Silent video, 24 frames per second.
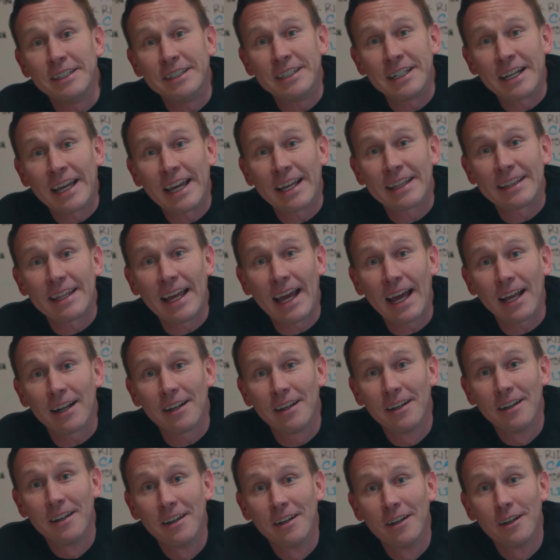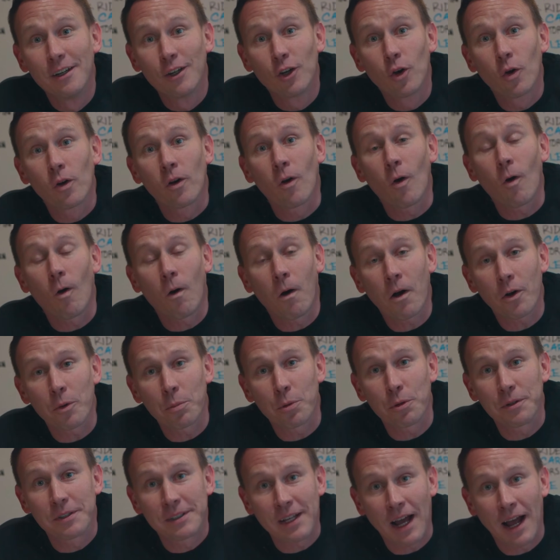Did you get that? Go to
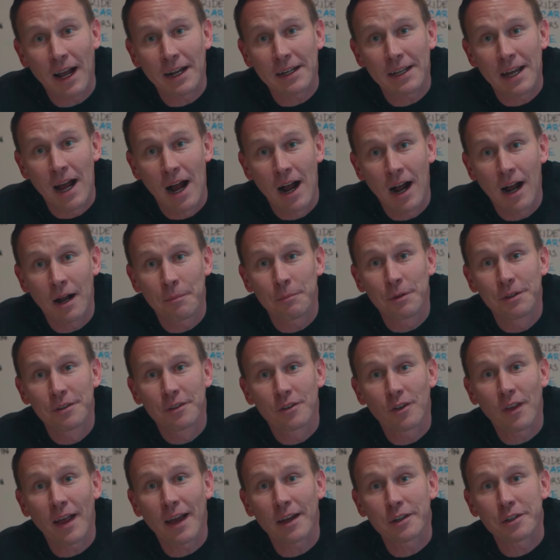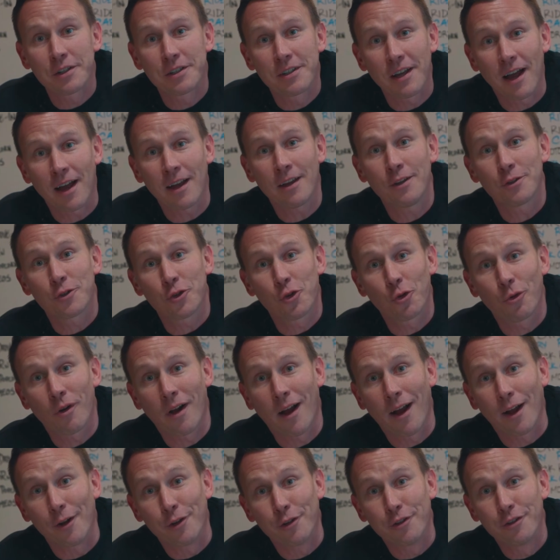audible.com/Science
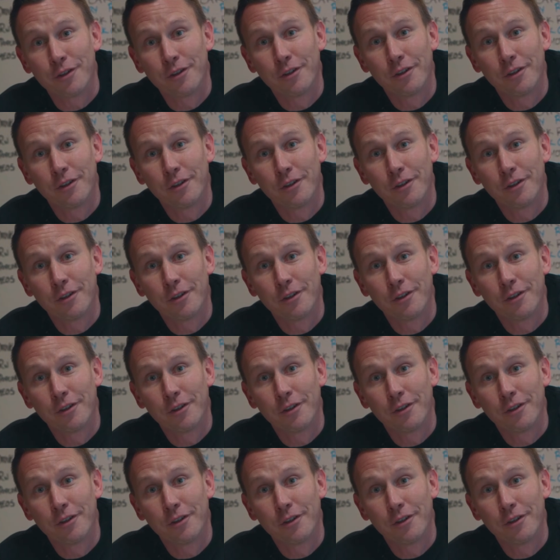Garage.